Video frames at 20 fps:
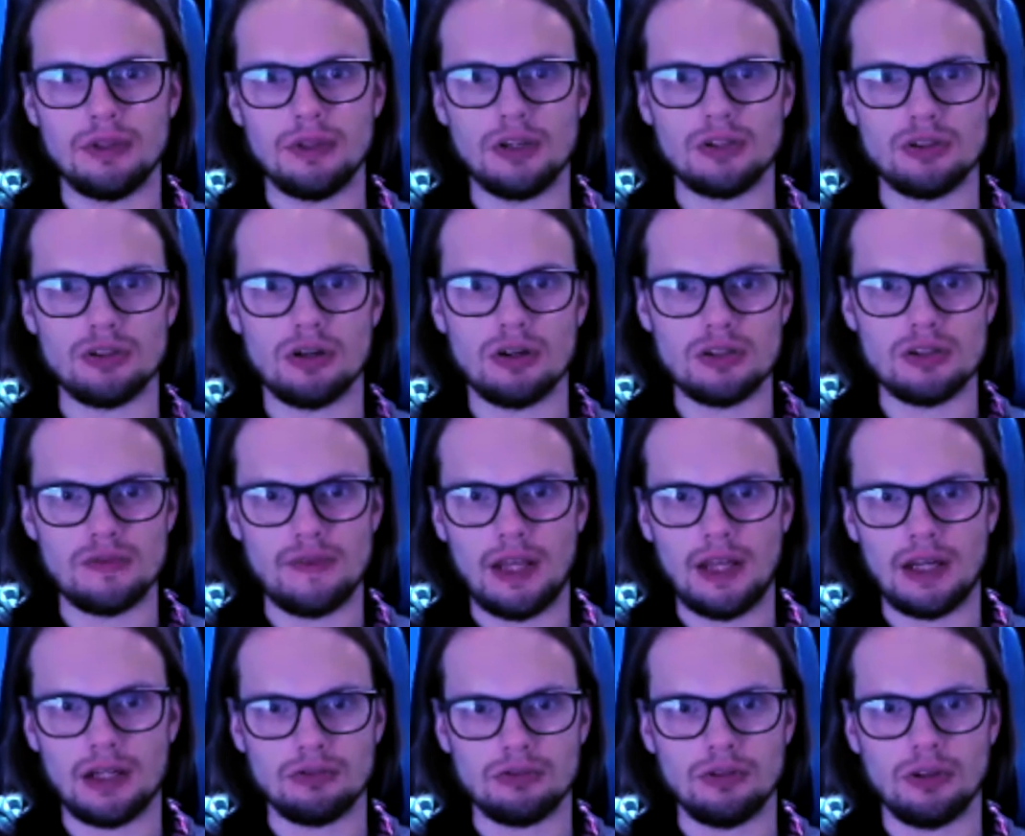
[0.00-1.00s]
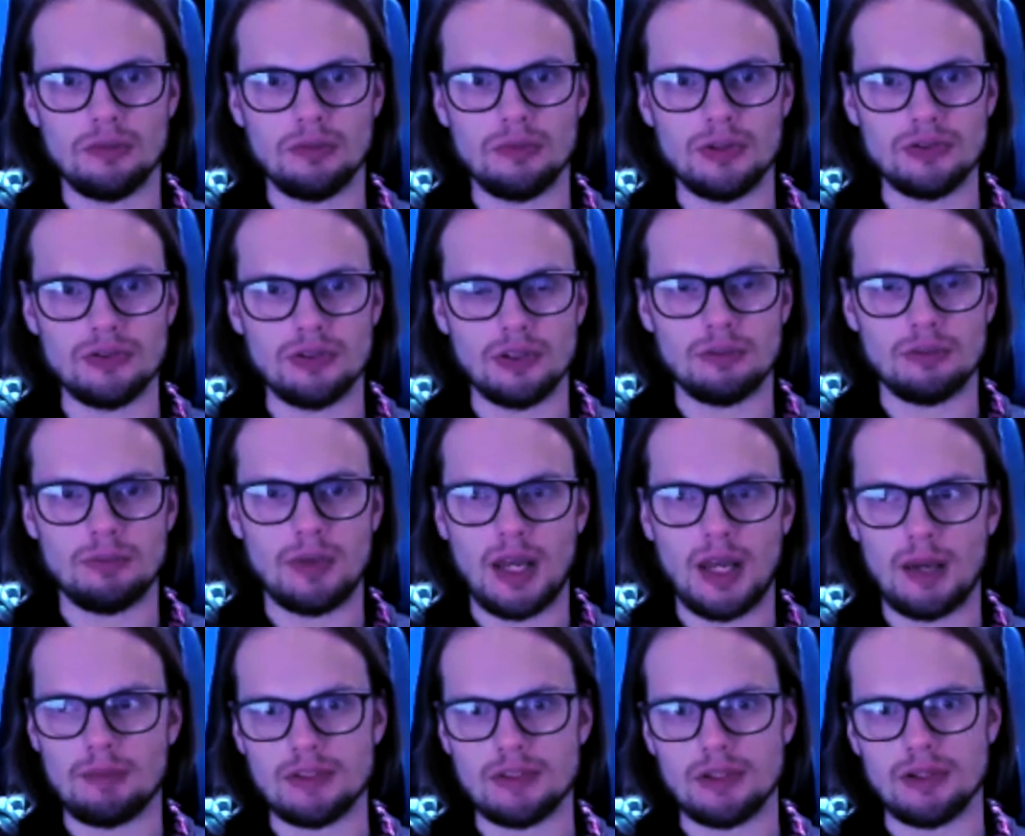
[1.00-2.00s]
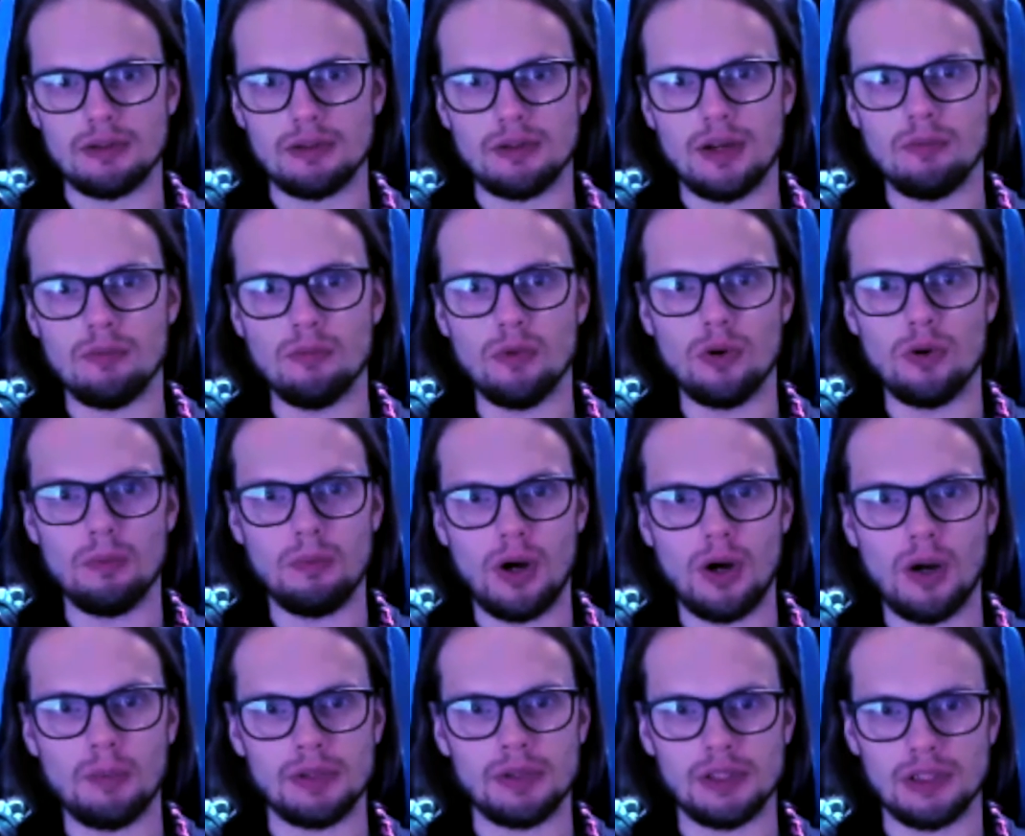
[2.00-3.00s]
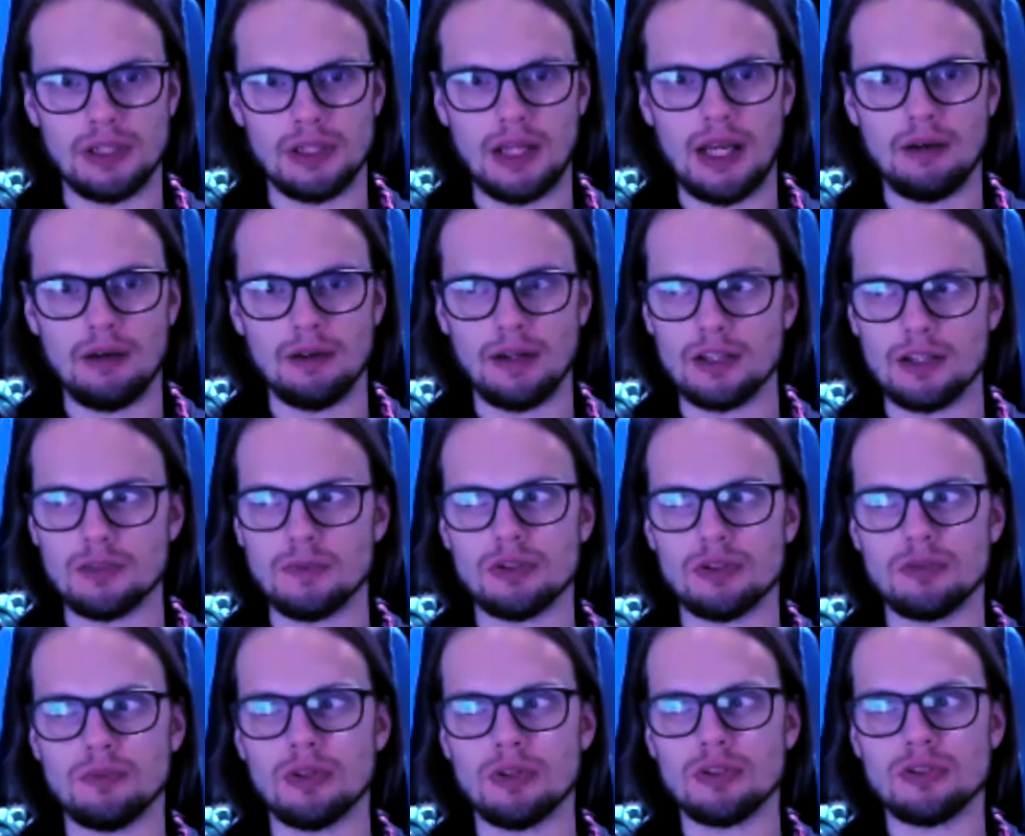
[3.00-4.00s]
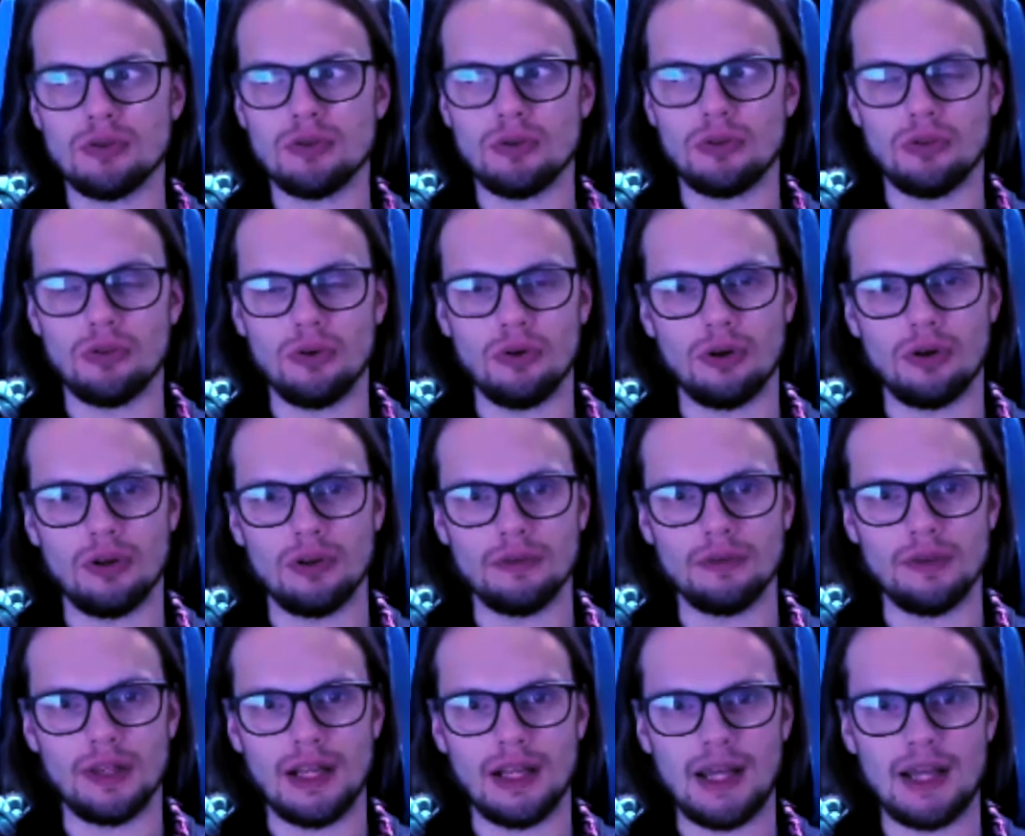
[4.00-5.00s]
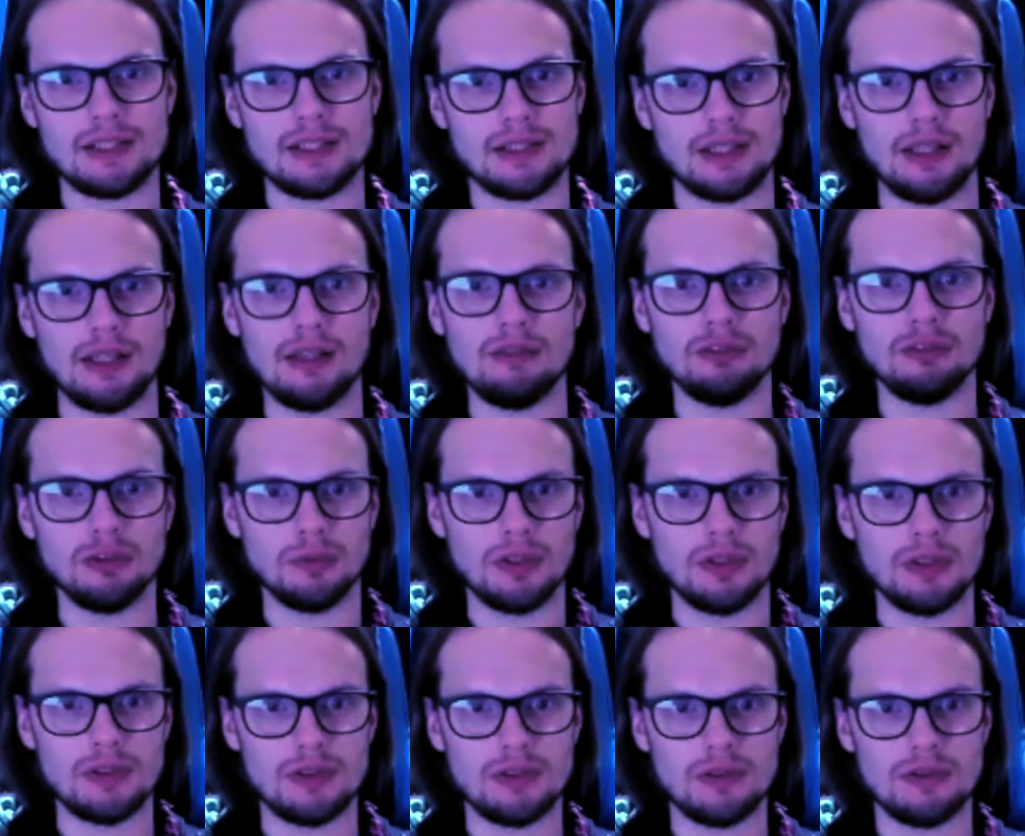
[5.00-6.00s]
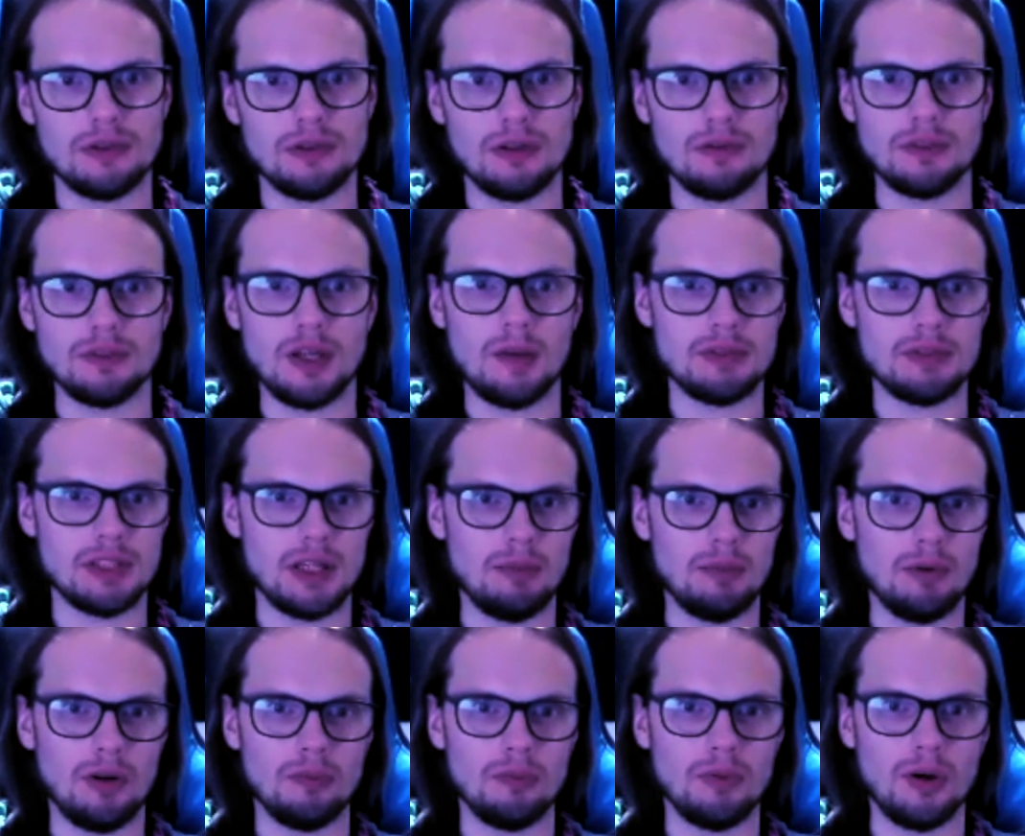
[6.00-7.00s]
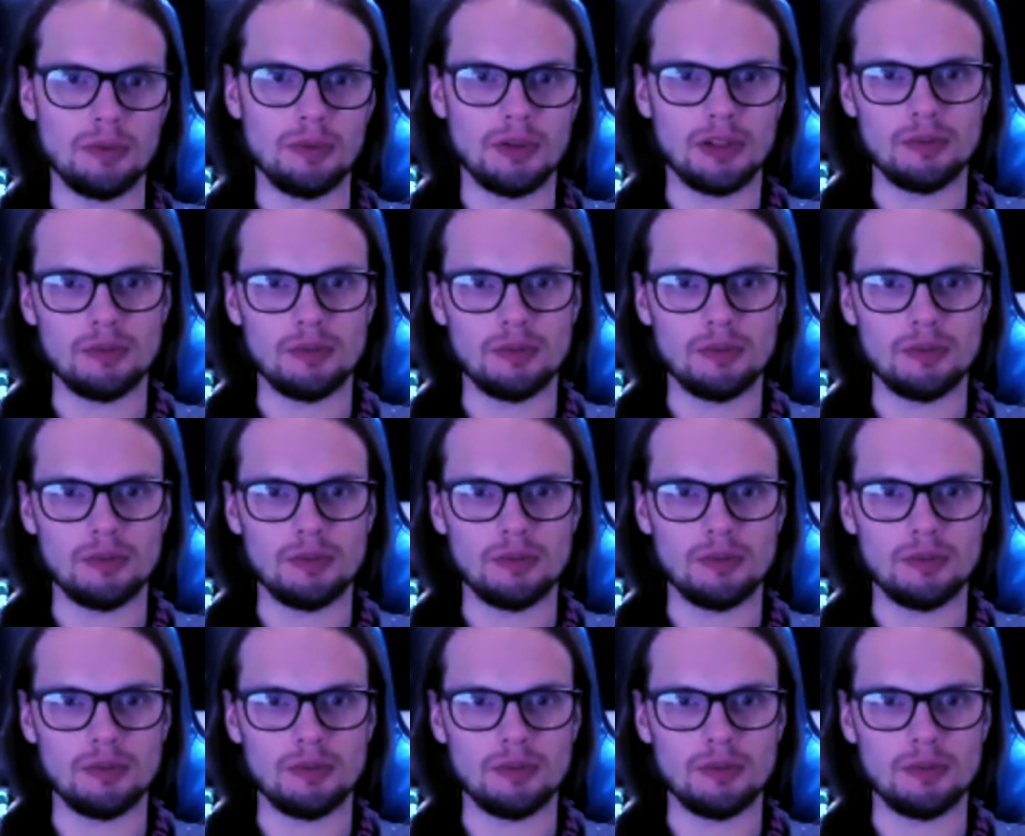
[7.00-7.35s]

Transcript: you know, genres of electronic music perhaps are, more popular nowadays. What, what's your thought on the lasting influence of dubstep on popular